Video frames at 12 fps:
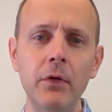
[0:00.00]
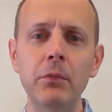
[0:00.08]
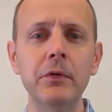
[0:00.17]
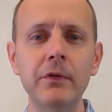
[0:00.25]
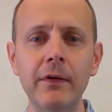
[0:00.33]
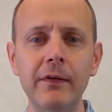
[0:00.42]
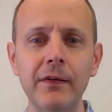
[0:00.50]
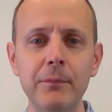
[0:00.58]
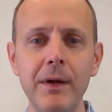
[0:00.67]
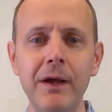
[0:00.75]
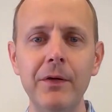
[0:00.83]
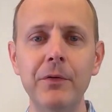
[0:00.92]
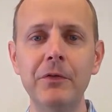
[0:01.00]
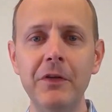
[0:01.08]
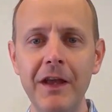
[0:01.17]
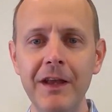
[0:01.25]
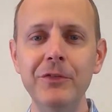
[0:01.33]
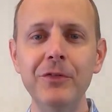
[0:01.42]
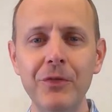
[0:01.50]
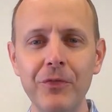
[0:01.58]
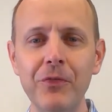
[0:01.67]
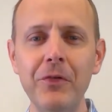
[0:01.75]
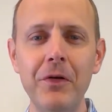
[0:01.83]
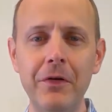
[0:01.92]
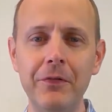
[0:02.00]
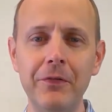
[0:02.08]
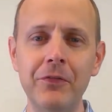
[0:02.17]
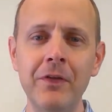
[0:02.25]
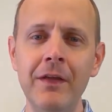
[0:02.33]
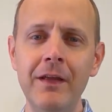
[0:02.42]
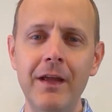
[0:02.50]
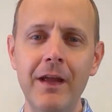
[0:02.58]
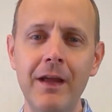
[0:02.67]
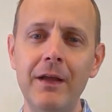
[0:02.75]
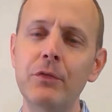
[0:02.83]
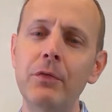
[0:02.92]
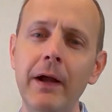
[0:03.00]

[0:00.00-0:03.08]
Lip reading: though we're talking about ancient songs and